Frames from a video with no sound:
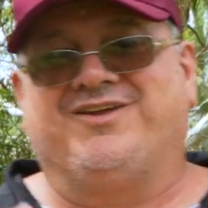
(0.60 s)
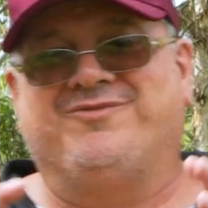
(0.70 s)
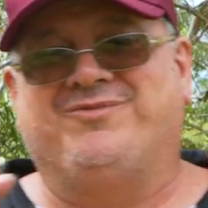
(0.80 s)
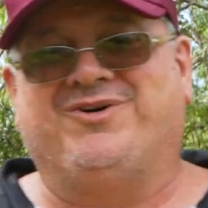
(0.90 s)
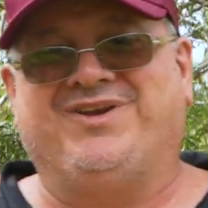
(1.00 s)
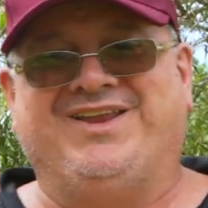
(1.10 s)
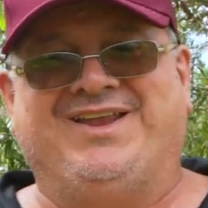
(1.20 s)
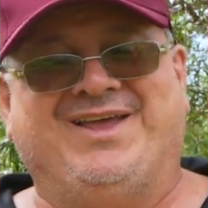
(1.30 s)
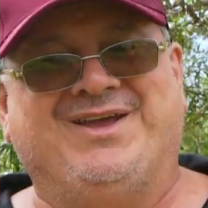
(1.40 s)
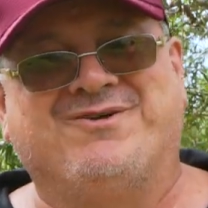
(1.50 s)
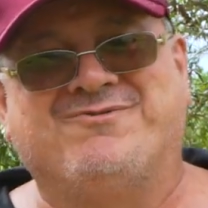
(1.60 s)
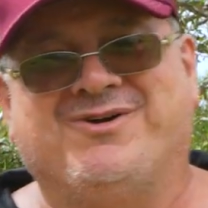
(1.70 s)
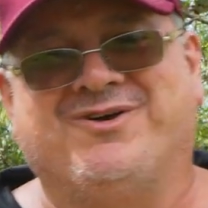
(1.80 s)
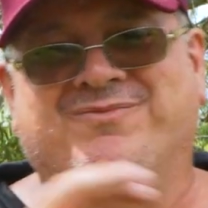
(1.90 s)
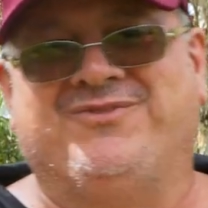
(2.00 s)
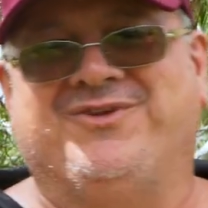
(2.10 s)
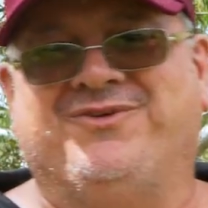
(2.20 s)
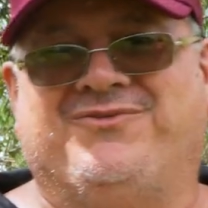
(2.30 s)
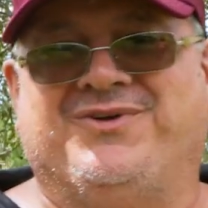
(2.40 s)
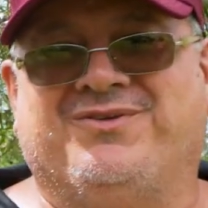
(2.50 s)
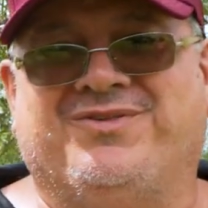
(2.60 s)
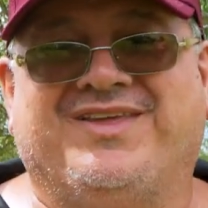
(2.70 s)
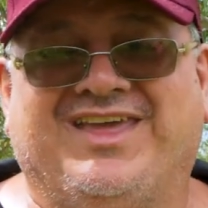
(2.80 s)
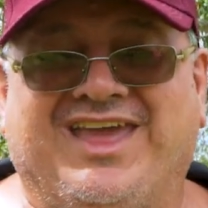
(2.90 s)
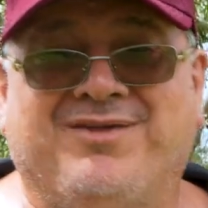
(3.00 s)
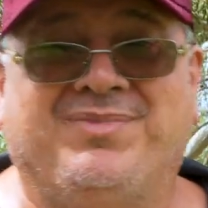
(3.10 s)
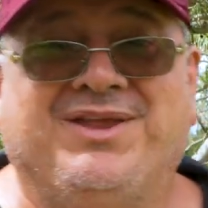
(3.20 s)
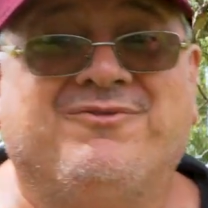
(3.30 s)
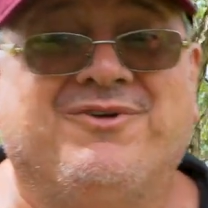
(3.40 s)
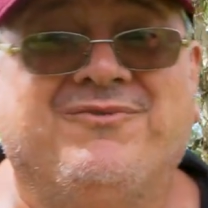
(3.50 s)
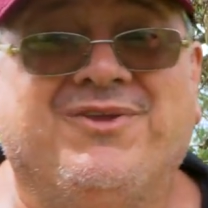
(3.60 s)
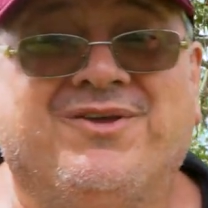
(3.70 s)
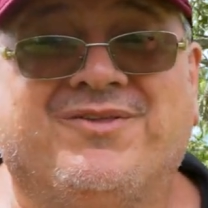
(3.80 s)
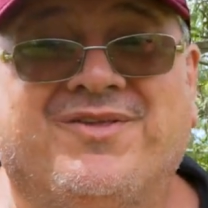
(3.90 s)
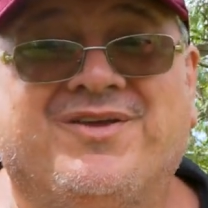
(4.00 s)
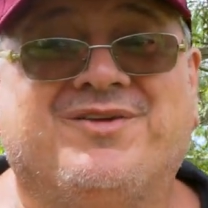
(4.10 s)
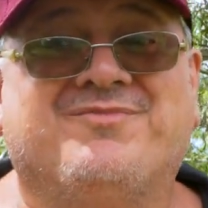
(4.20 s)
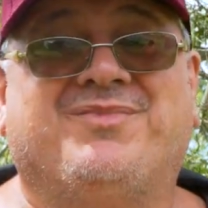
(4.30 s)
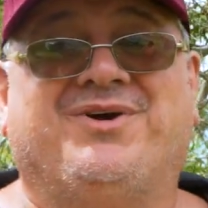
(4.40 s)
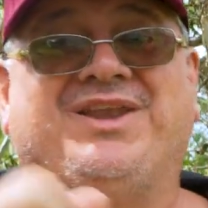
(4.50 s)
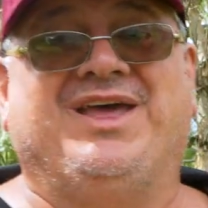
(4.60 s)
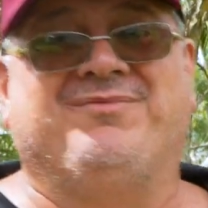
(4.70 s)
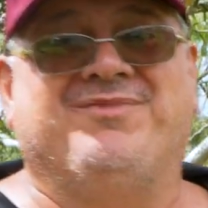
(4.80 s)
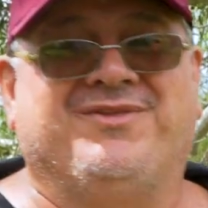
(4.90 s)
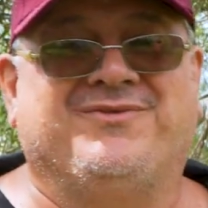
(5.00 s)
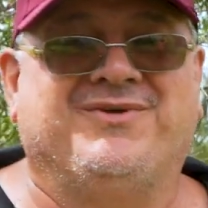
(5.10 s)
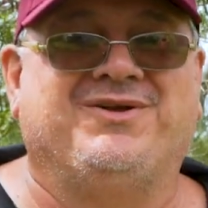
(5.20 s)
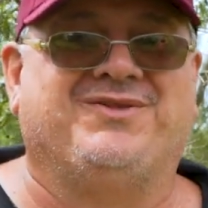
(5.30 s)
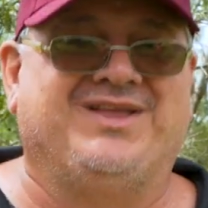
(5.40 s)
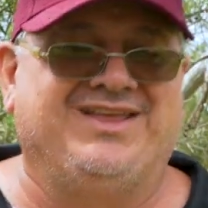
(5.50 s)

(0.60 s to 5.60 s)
Good morning, welcome to Phil's Camping Reviews. My name is Phil.